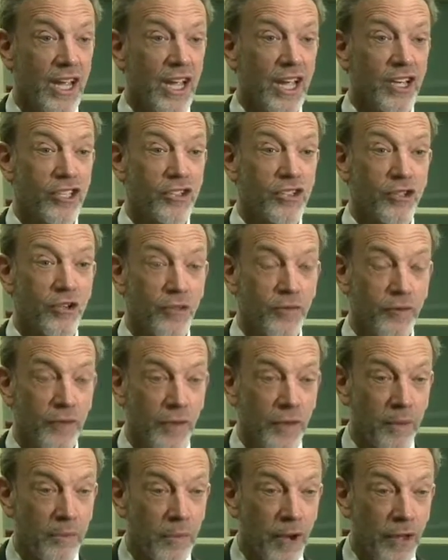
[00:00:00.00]
It's good
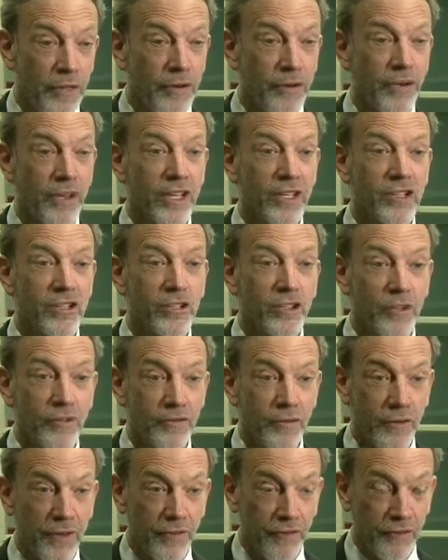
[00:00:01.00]
for the mother, it's good
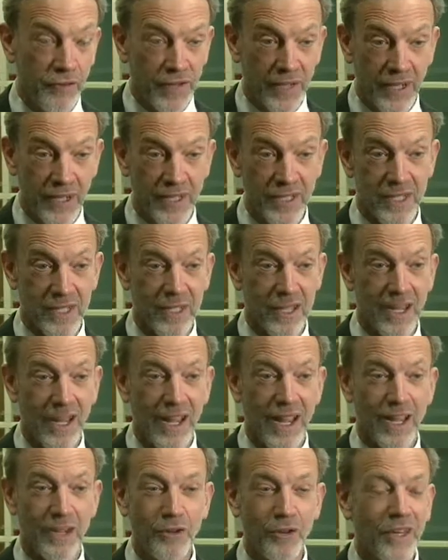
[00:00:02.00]
for the fetus.
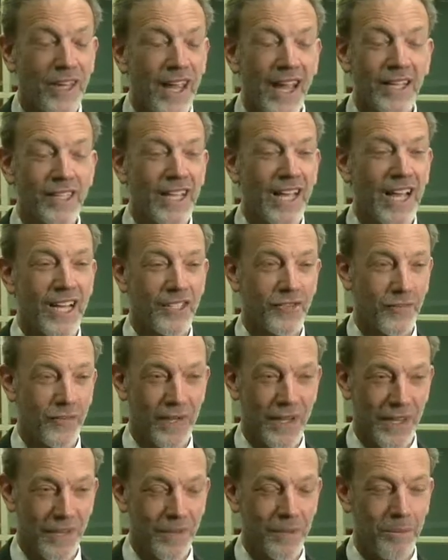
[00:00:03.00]
And you can't ask
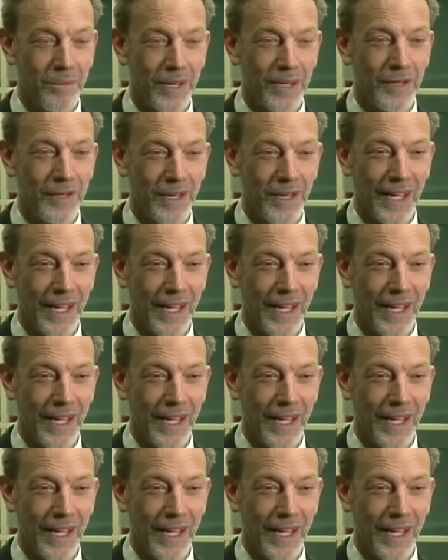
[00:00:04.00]
for anything better than